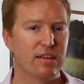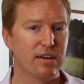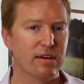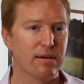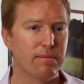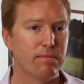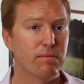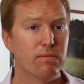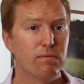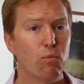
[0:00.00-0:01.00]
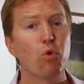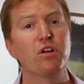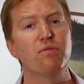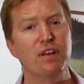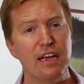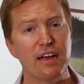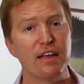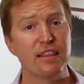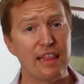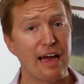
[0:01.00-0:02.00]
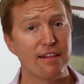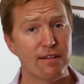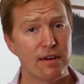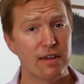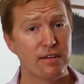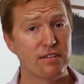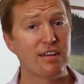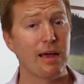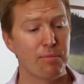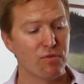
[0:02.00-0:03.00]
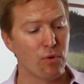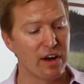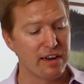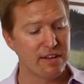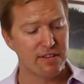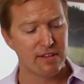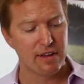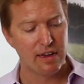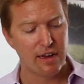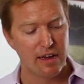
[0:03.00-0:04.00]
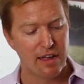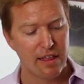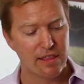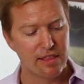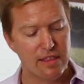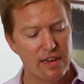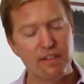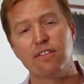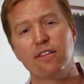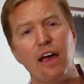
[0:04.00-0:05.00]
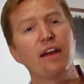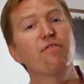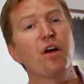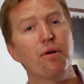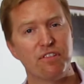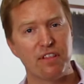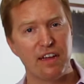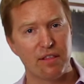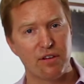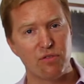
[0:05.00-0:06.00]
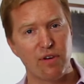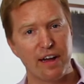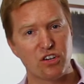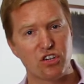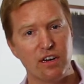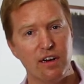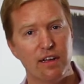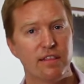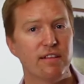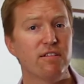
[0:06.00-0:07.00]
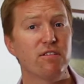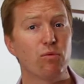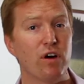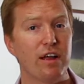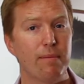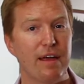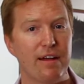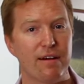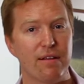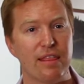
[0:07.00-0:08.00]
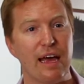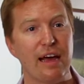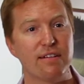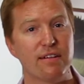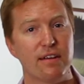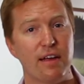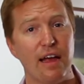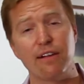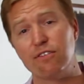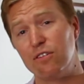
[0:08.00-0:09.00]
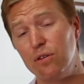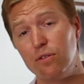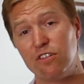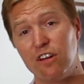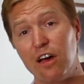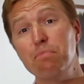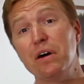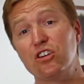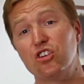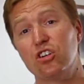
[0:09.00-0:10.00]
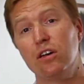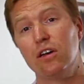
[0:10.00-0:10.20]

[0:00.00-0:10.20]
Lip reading: the more unique that type of wine is. This kind of goes in the other direction. This is a winemaker that has used a much